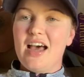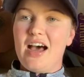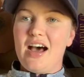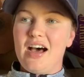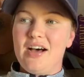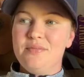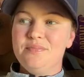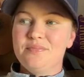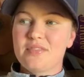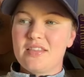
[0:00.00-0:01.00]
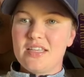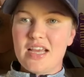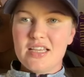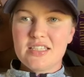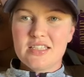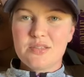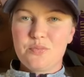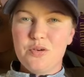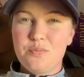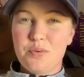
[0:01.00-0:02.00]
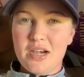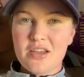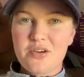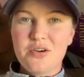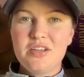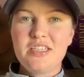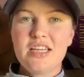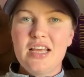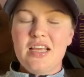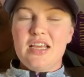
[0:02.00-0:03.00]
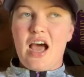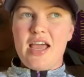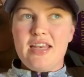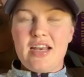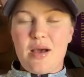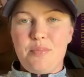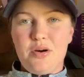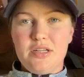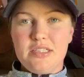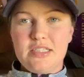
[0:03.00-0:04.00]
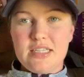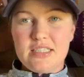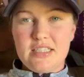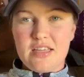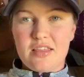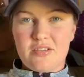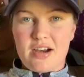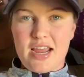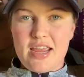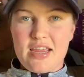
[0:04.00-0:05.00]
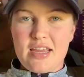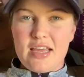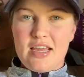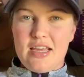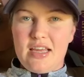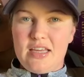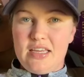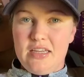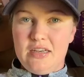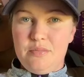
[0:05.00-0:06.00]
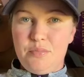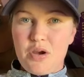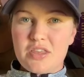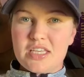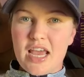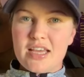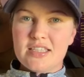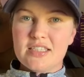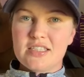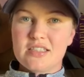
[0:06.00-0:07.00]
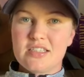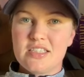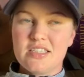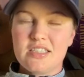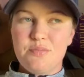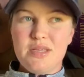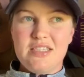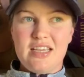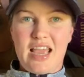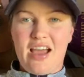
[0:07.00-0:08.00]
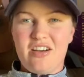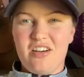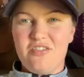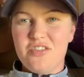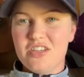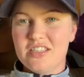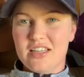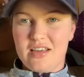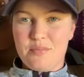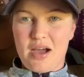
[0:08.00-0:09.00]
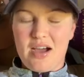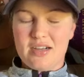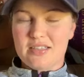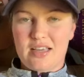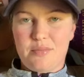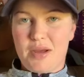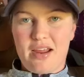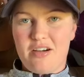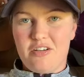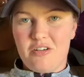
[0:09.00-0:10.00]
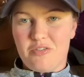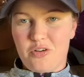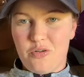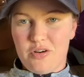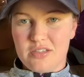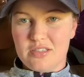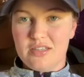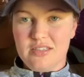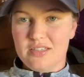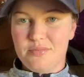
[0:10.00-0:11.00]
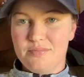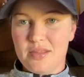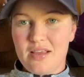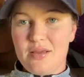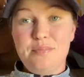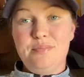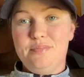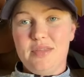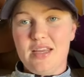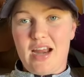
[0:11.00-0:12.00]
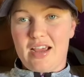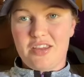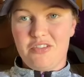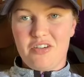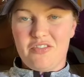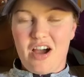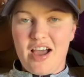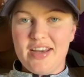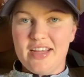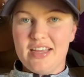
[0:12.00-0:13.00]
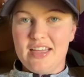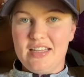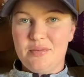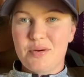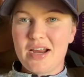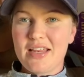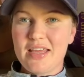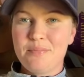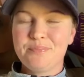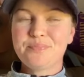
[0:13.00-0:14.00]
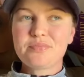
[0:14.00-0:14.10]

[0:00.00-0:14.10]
The tests were pretty good. I ended up on 63 in both tests, just missing out on a few silly marks like my error of course and some inaccurate riding in the prelim,